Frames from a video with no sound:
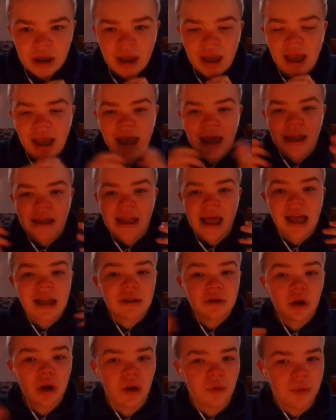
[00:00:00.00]
And
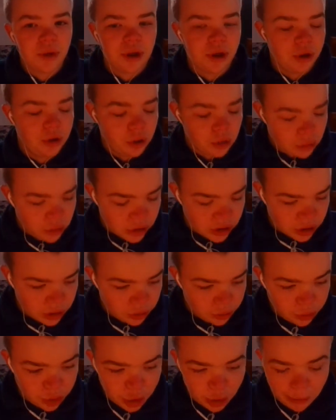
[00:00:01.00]
that's all we use in
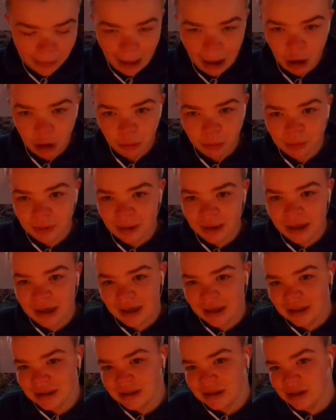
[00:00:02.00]
nuclear power
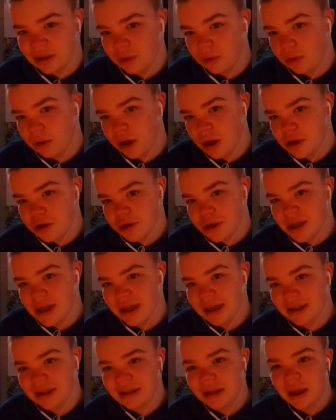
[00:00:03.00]
plants or other
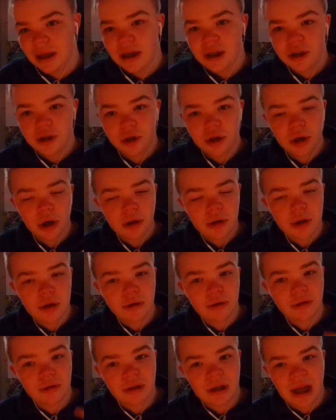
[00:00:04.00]
things. So you know
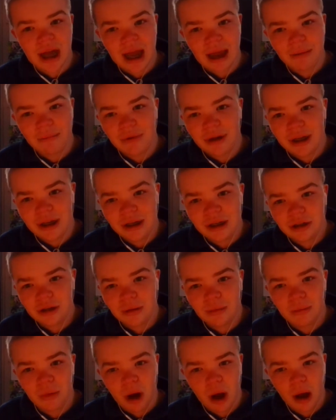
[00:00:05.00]
those time we
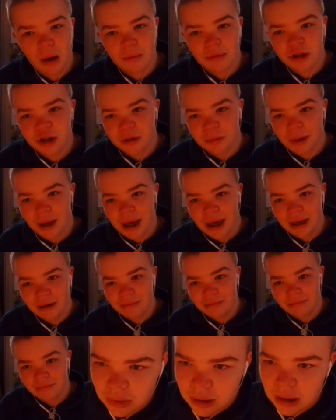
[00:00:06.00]
bombed Japan?